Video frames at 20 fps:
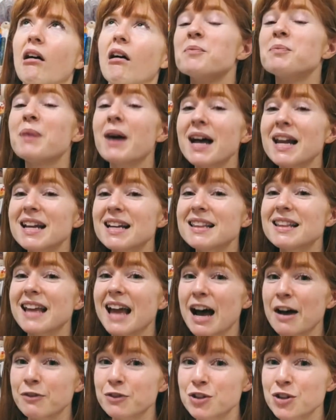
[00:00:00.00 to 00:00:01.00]
But in the
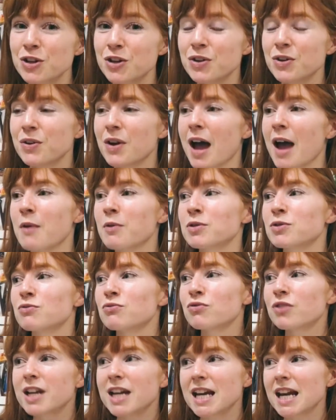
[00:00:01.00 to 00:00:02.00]
afternoon, I was
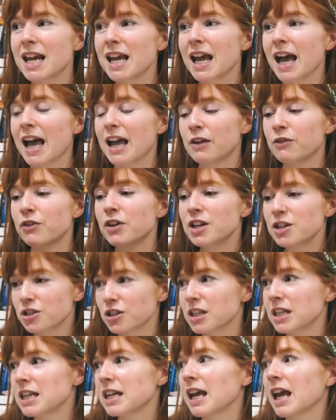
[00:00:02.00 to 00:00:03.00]
reading. I had finished
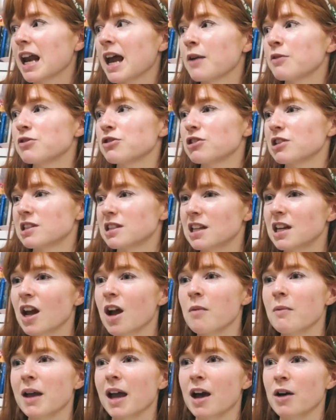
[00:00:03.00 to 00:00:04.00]
cleaning and I was just sitting
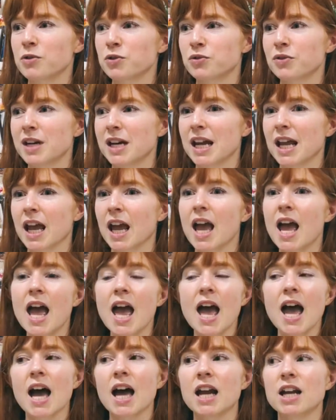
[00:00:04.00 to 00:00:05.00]
on my couch reading,
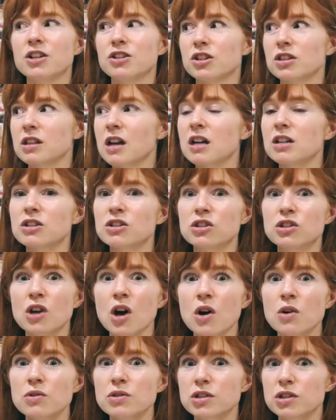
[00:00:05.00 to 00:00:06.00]
and I just got
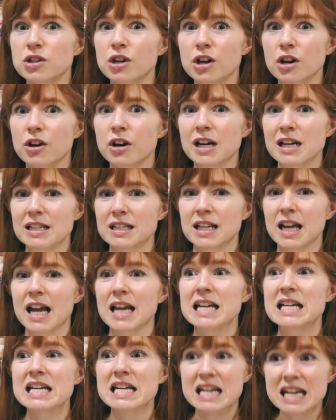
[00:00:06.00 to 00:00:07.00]
so stir crazy. I
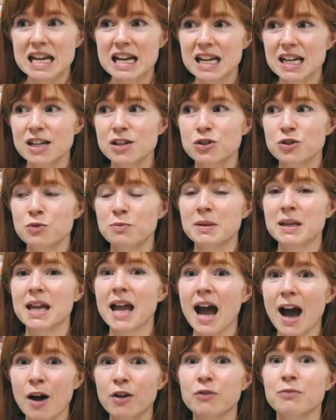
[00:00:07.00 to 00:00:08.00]
needed to be
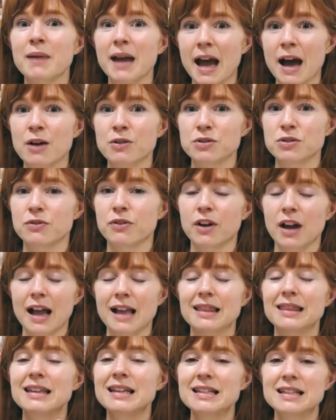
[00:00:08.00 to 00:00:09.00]
out of my house for
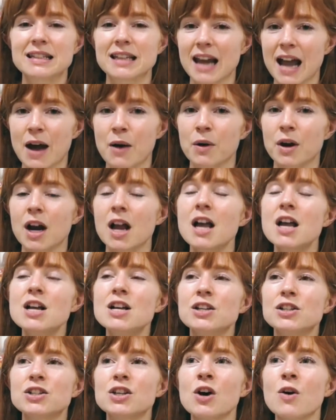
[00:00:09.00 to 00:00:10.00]
at least an hour.
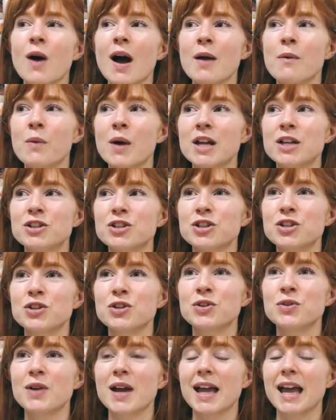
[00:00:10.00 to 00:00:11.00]
So I went
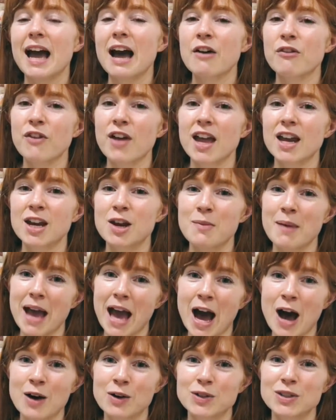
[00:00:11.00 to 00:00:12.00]
to a cafe near my
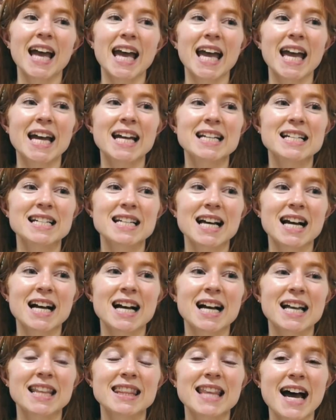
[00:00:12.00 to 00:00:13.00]
house, and
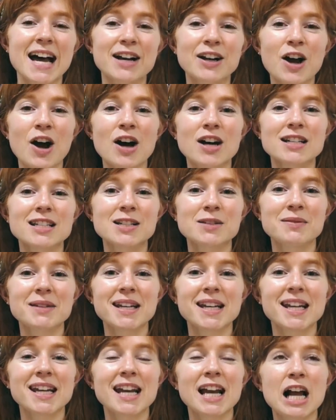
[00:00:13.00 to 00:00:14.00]
that cost
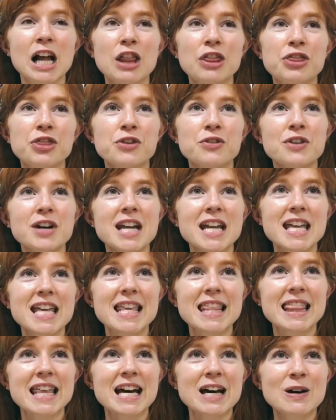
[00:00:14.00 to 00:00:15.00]
me
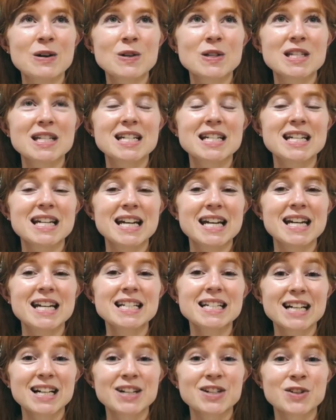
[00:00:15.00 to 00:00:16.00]

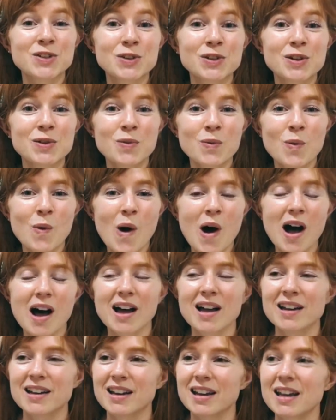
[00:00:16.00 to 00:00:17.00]
3,800
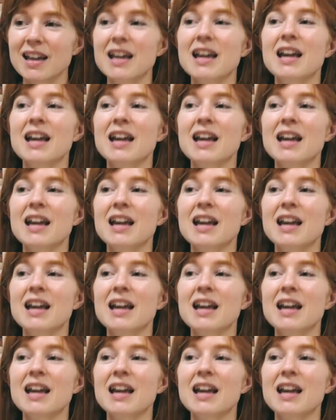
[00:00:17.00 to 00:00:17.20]
won.